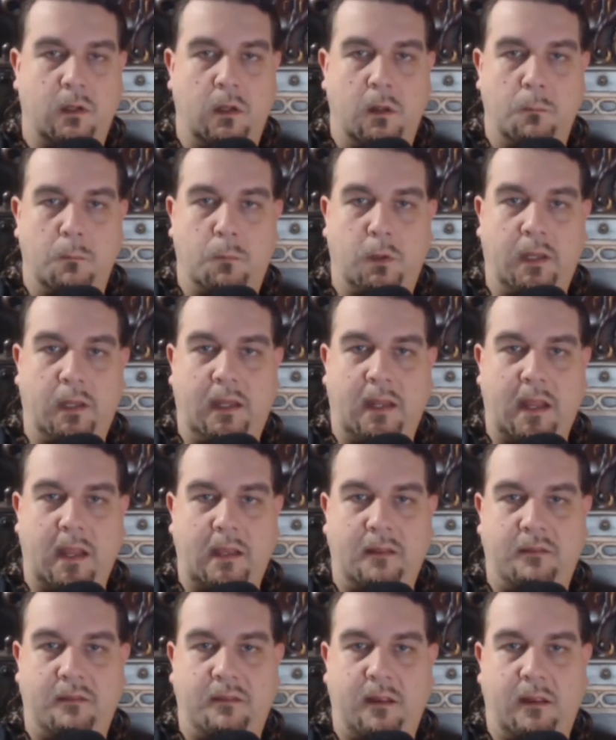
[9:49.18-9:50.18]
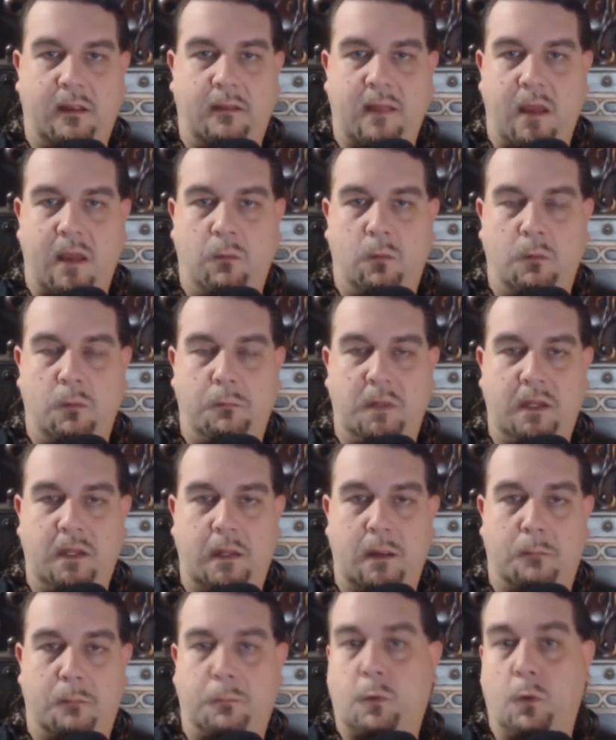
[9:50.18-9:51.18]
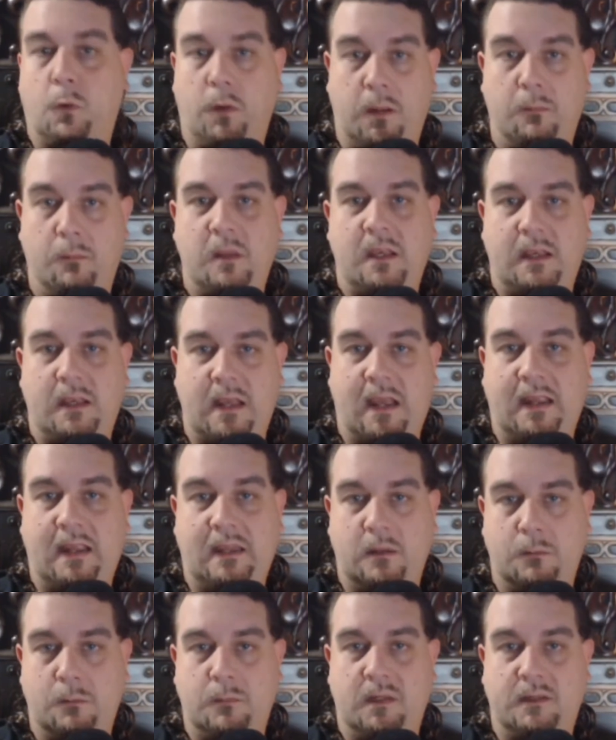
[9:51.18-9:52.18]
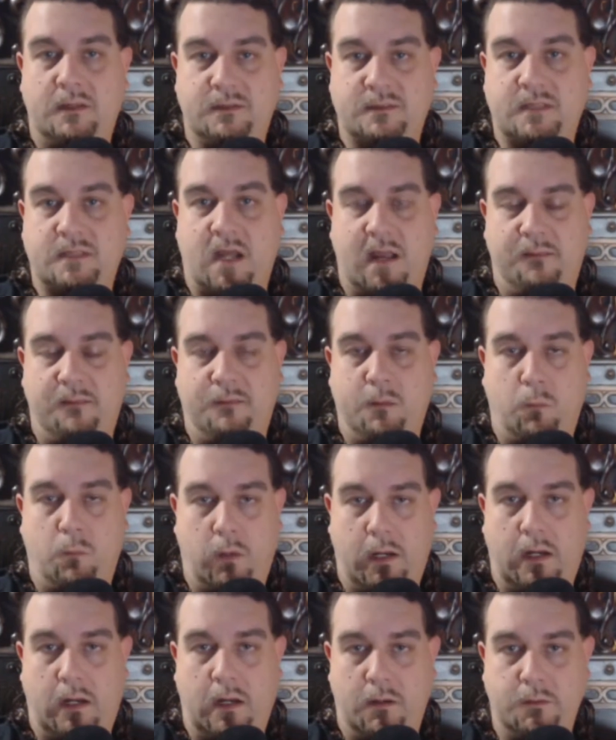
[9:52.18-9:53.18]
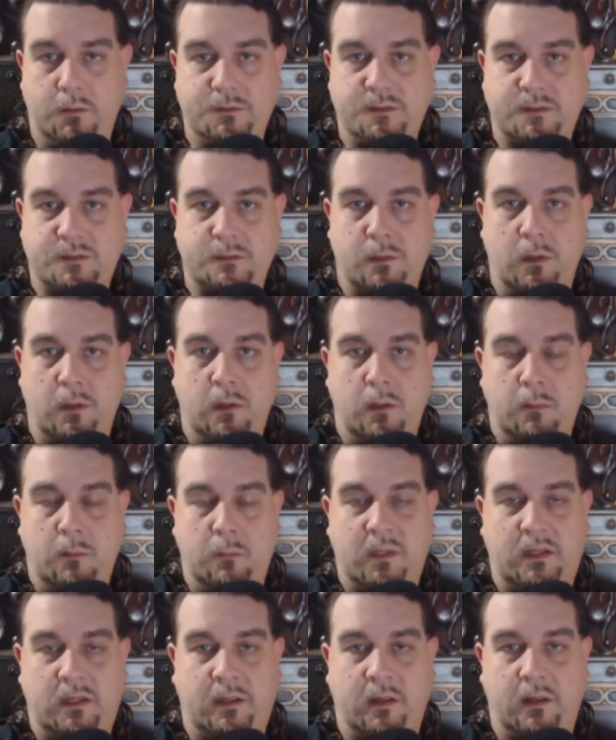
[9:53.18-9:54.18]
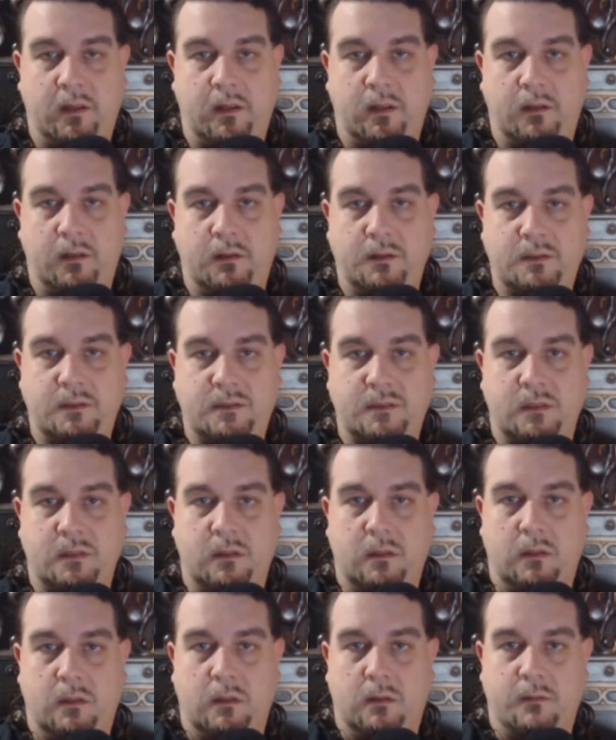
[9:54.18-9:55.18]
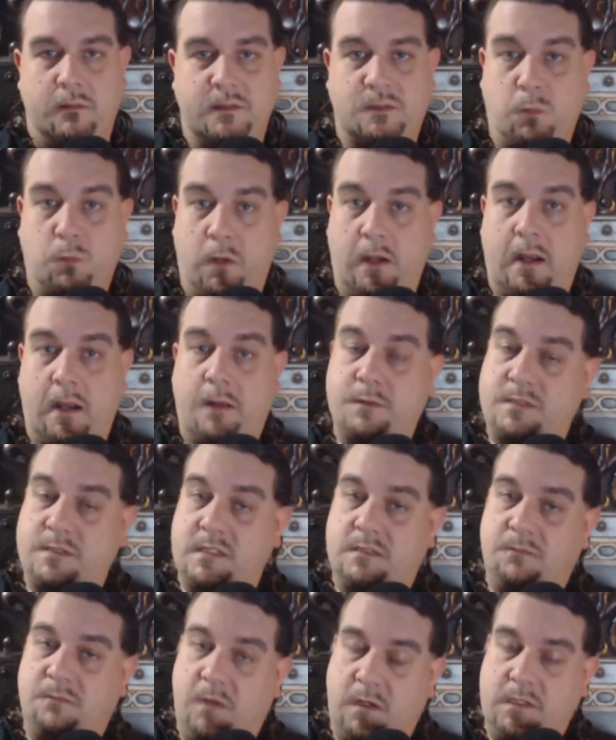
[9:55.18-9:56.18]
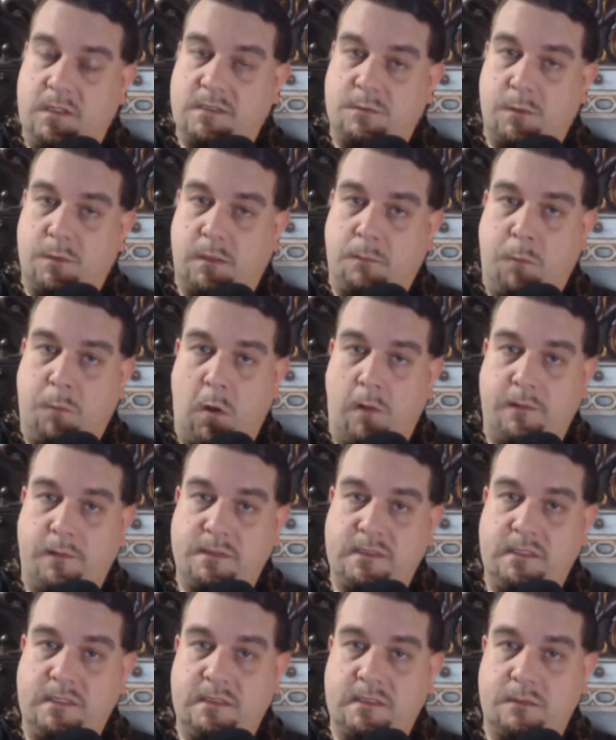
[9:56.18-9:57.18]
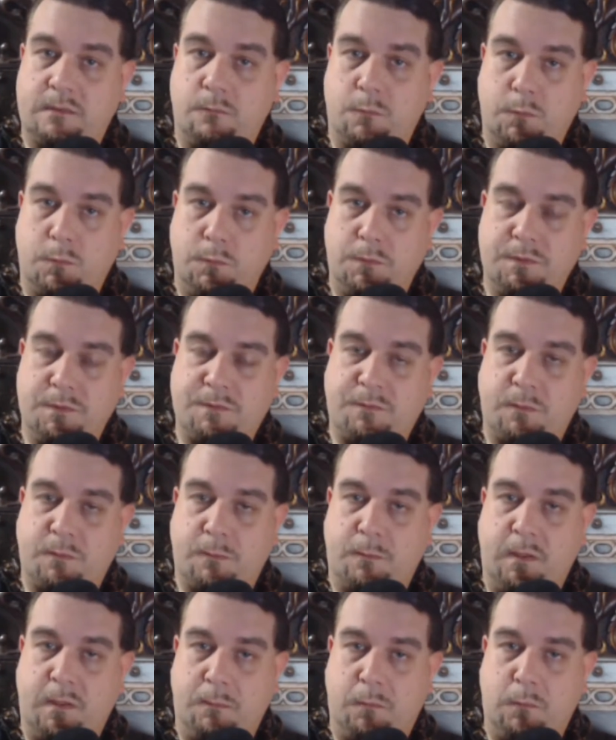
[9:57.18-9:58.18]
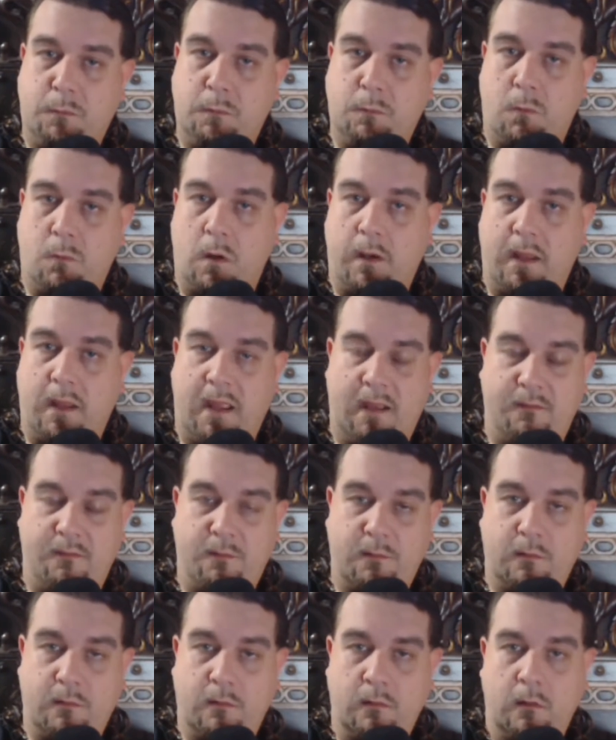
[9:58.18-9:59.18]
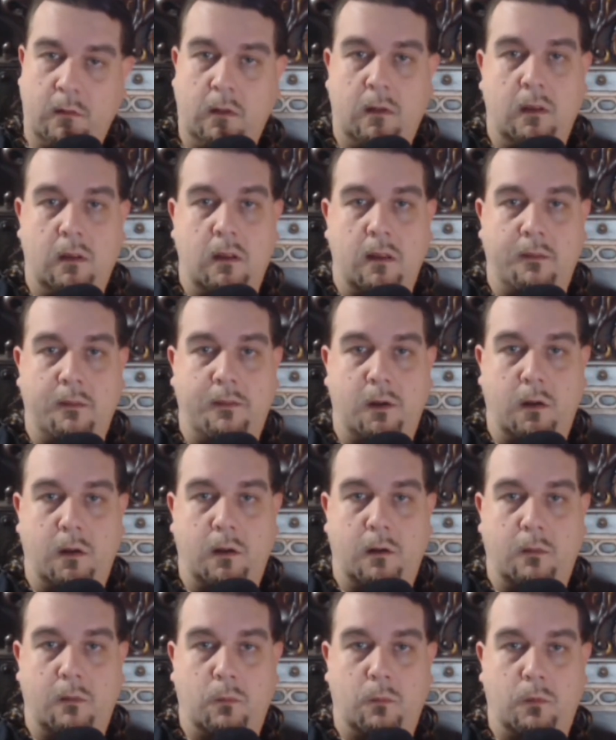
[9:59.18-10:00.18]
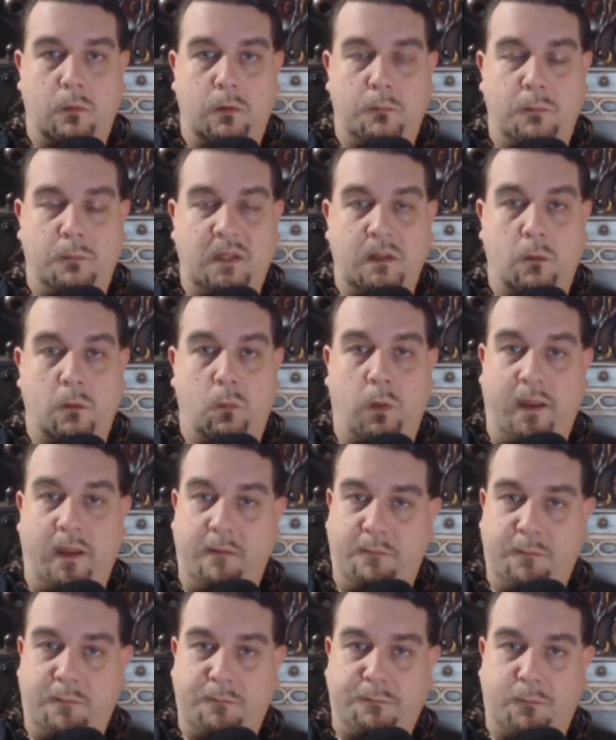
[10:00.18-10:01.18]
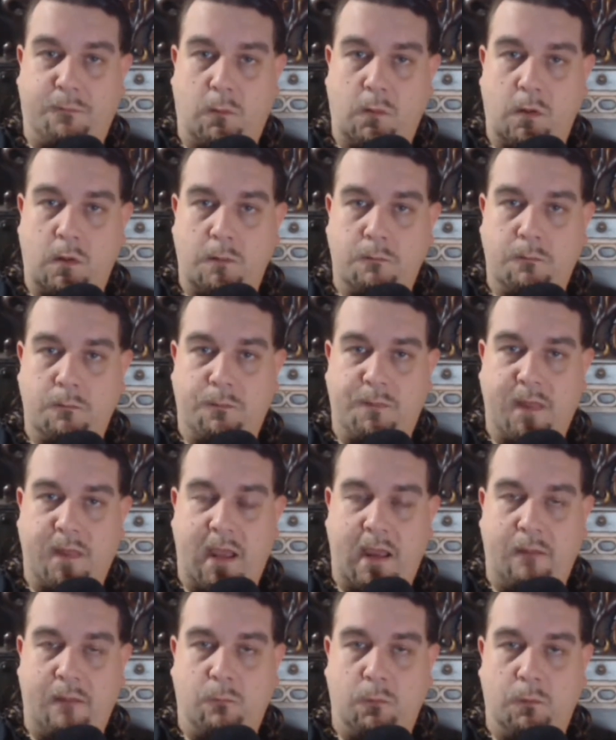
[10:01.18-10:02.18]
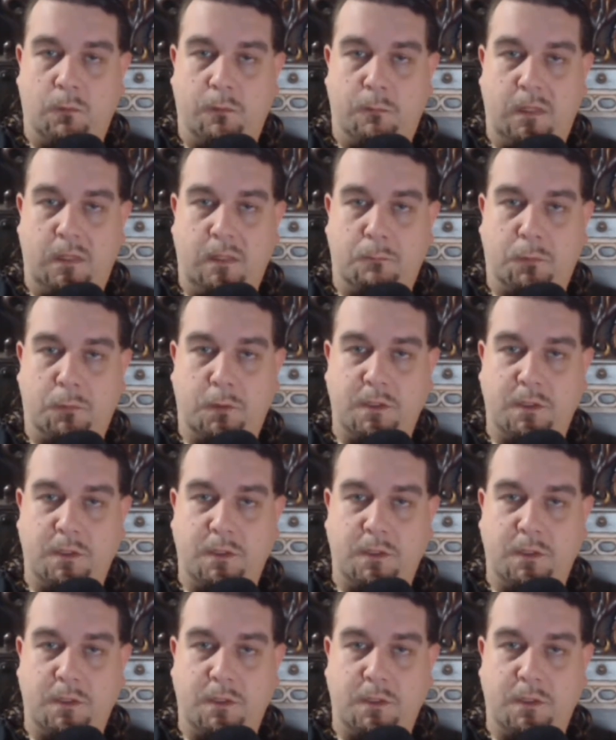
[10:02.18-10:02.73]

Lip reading: bringing anything that would be a prohibited item inside the warehouse. Because This warehouse has very strict policies and rules for people who want to enter. There would be a waiver form that would be pretty